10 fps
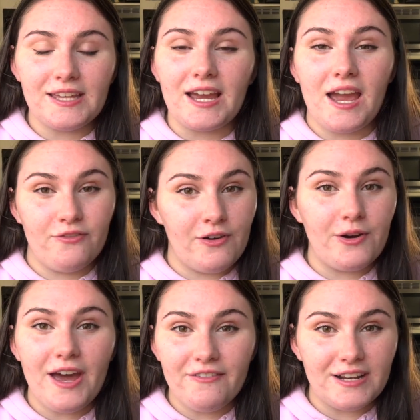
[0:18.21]
I have photo
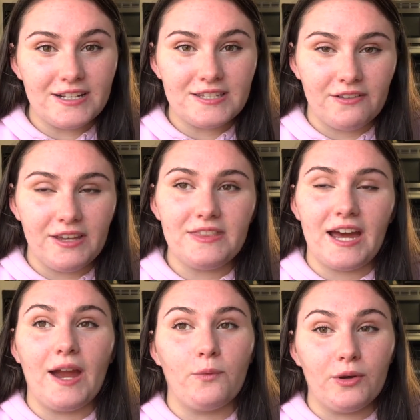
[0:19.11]
evidence of it that I
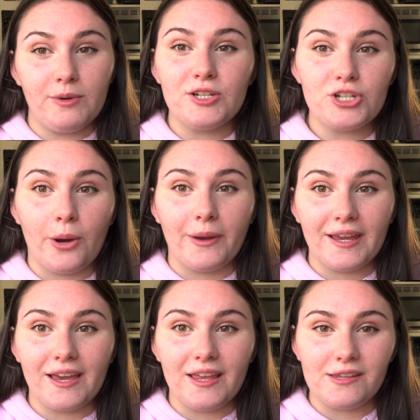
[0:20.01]
will be
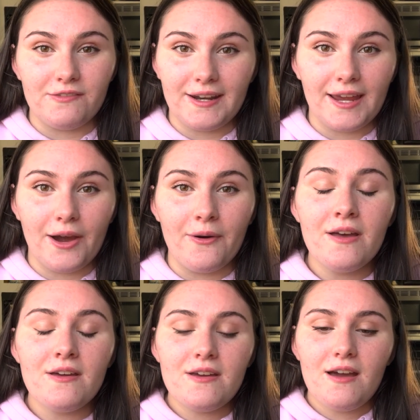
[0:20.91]
showing in the video.
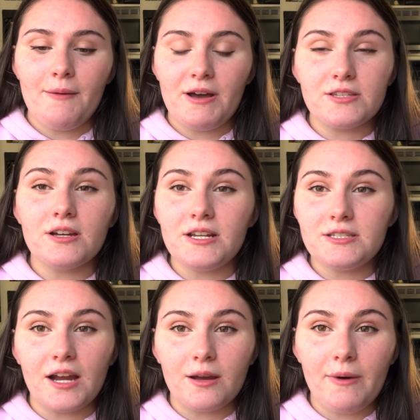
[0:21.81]
I'm also going to
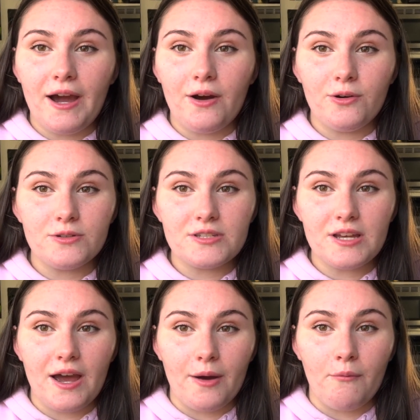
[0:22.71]
talk about
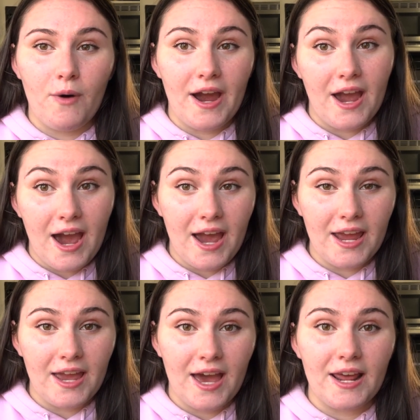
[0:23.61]
why I
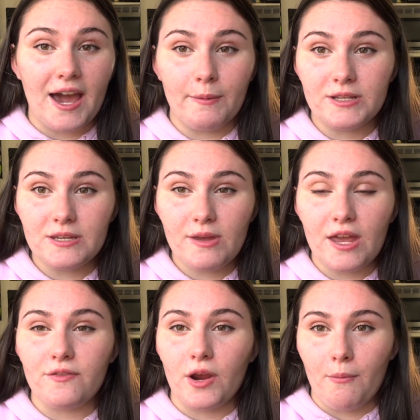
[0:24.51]
had it happen to me. If
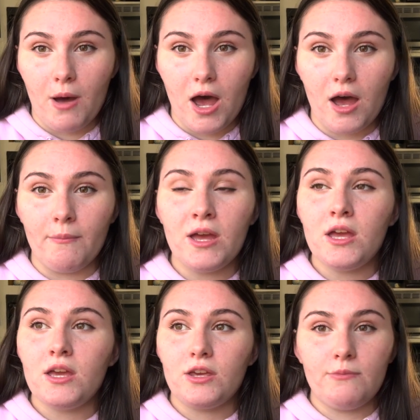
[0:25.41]
you're a mom,
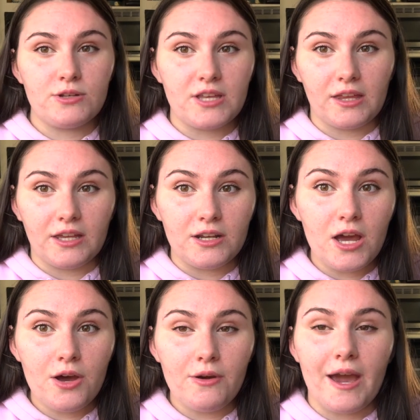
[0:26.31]
you most likely
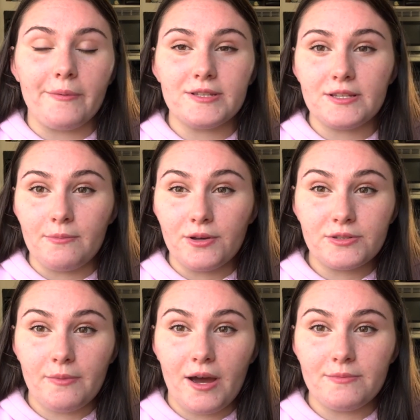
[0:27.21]
know it happens to most
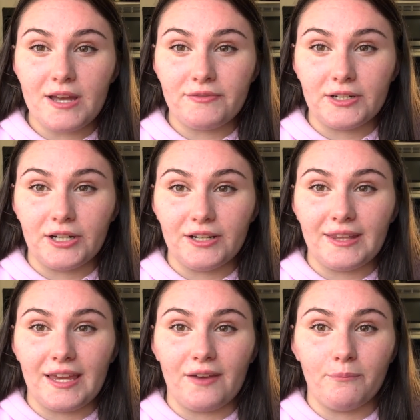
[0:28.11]
moms after they
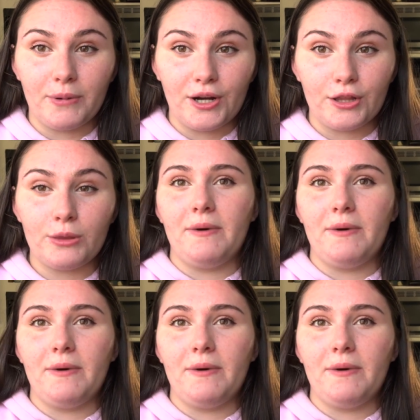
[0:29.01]
give birth.